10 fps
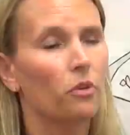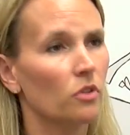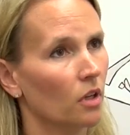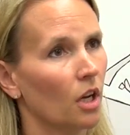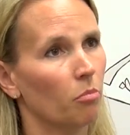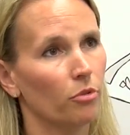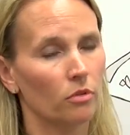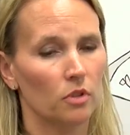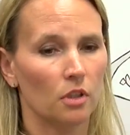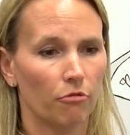There's a couple
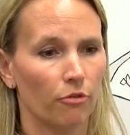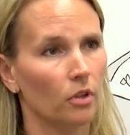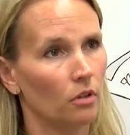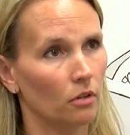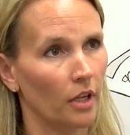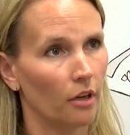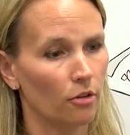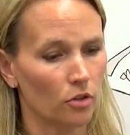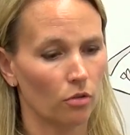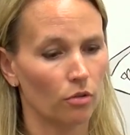different
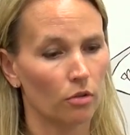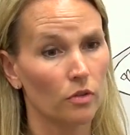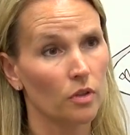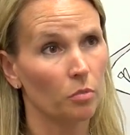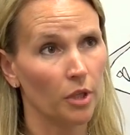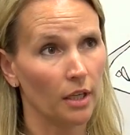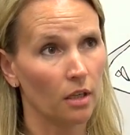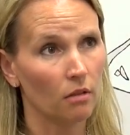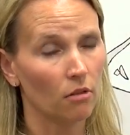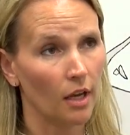layers. So there's the
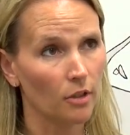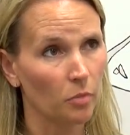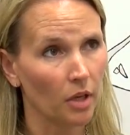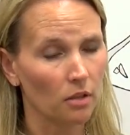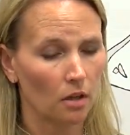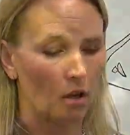planning aspect